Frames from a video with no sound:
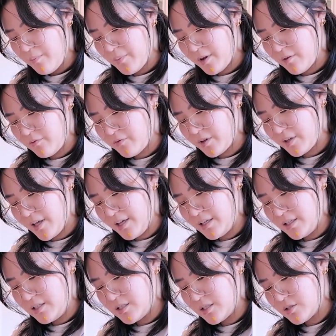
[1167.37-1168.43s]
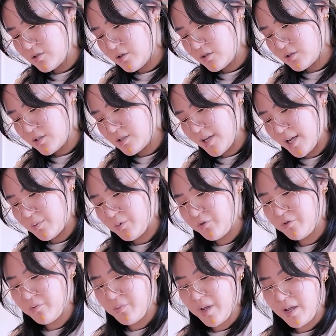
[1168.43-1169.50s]
but I feel like it's just not sustainable
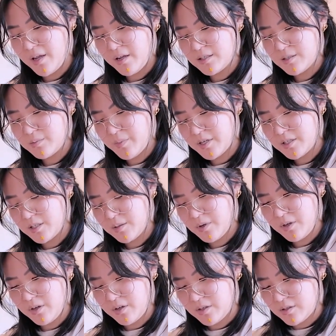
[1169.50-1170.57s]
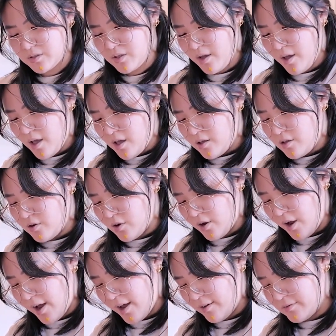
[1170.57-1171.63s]
for me, especially because,
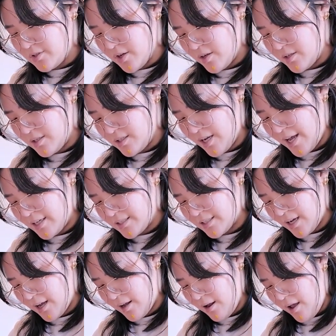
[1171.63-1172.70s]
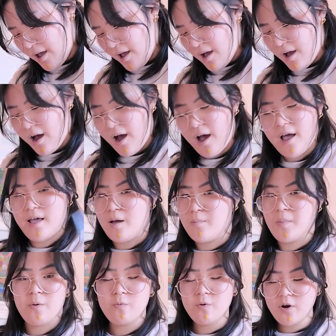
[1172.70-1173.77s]
I have certain days that I am
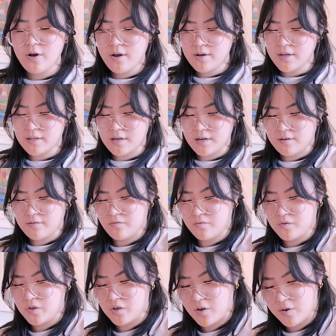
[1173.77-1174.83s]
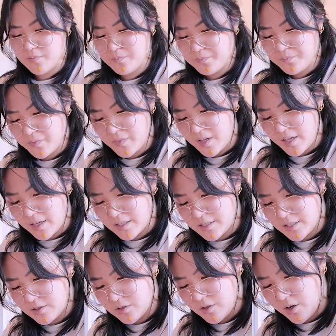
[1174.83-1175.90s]
at work and it's
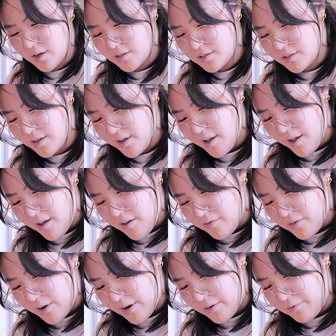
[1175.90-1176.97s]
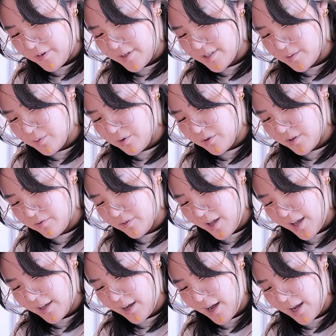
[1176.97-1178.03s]
just not very feasible if
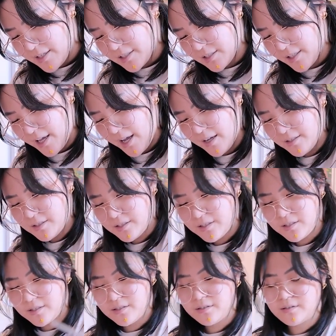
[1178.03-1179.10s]
I just get,